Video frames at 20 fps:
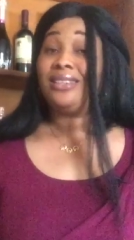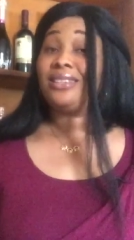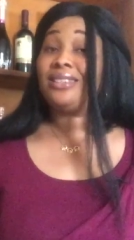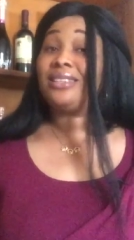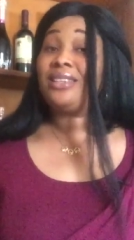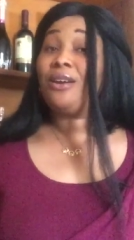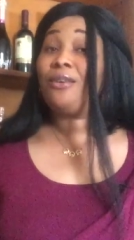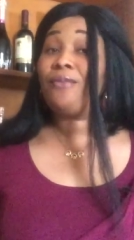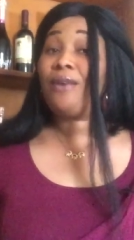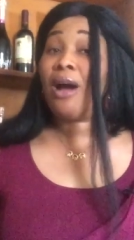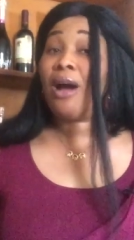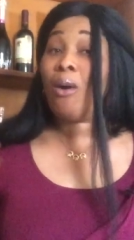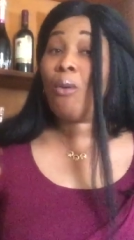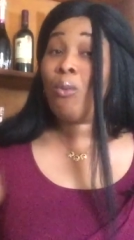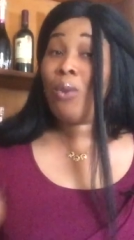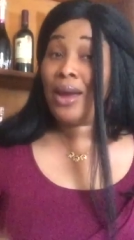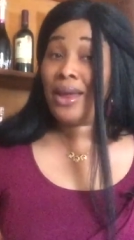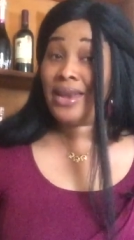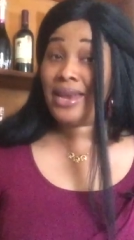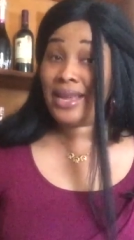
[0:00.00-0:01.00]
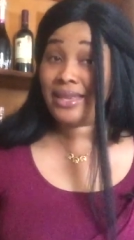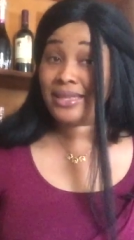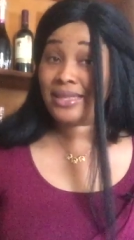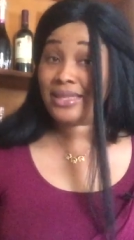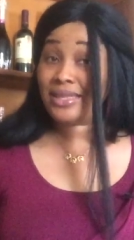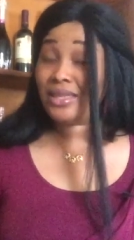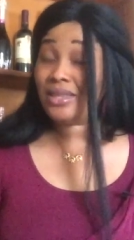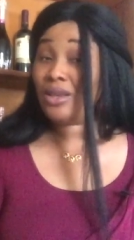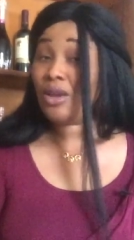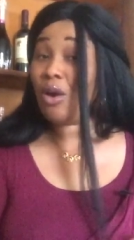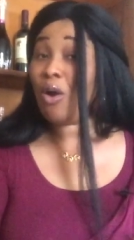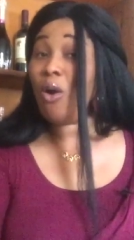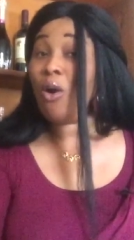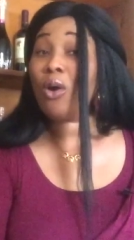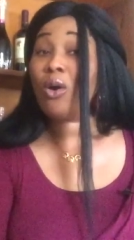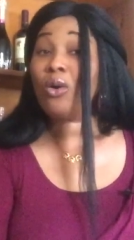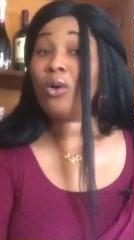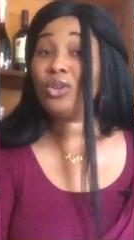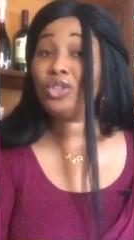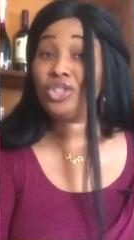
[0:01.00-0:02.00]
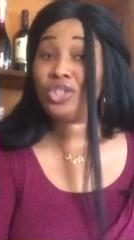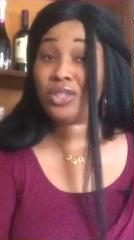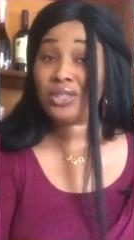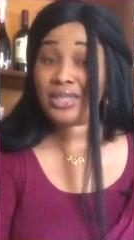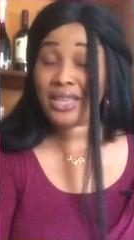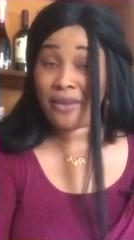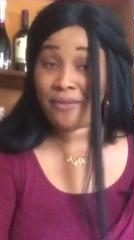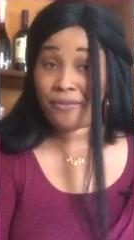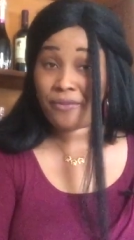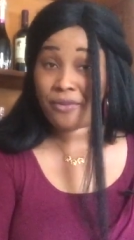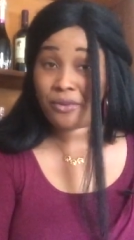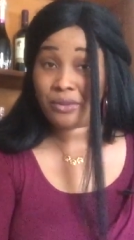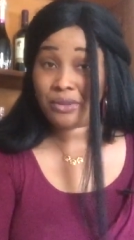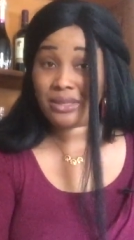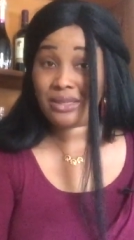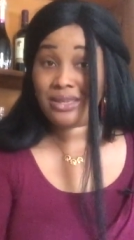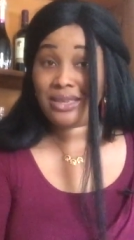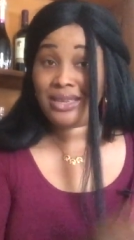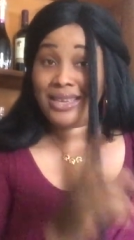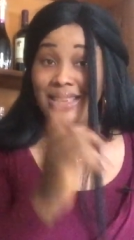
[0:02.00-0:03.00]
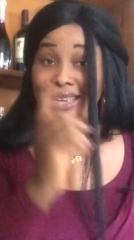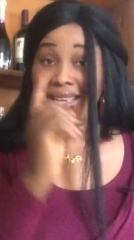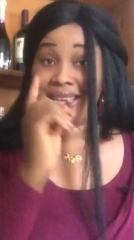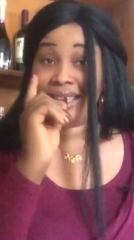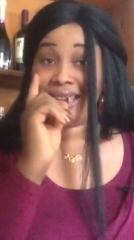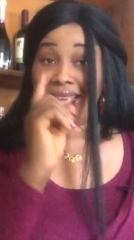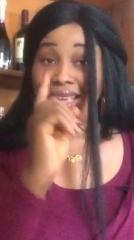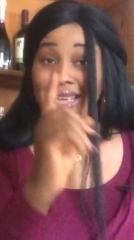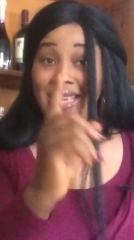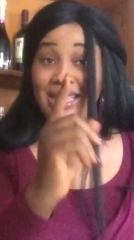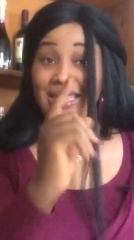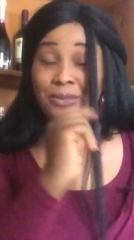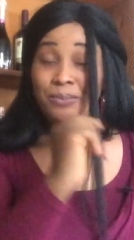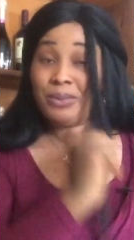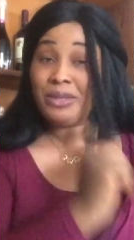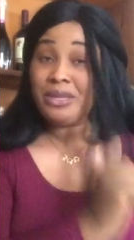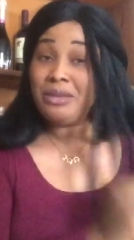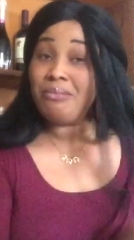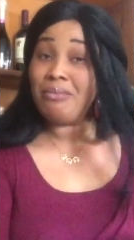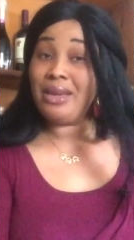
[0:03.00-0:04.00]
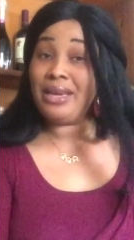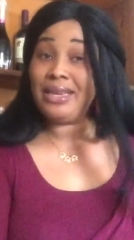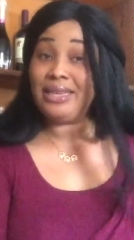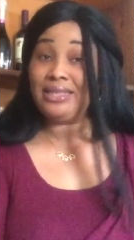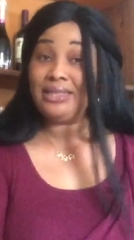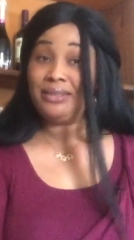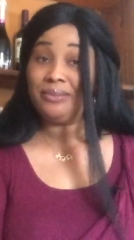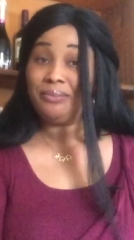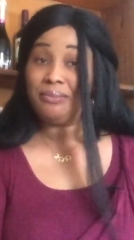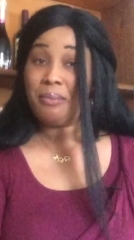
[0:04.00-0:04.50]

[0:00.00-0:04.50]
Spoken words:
self-awareness or conscious effort is being made.